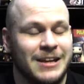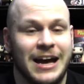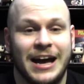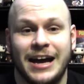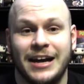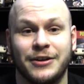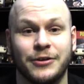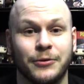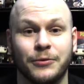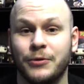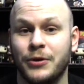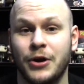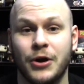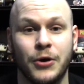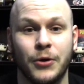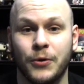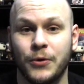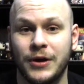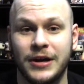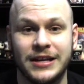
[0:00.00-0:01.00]
I don't
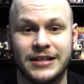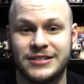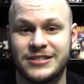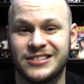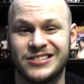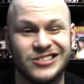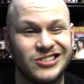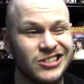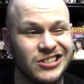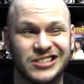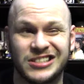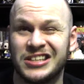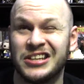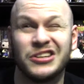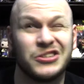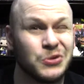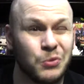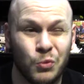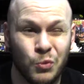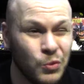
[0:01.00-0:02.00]
know. It's just
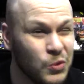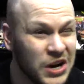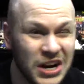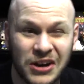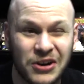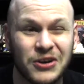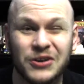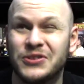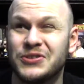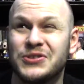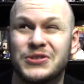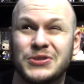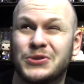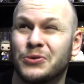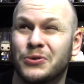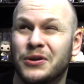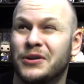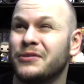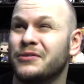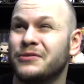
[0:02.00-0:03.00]
this weird sort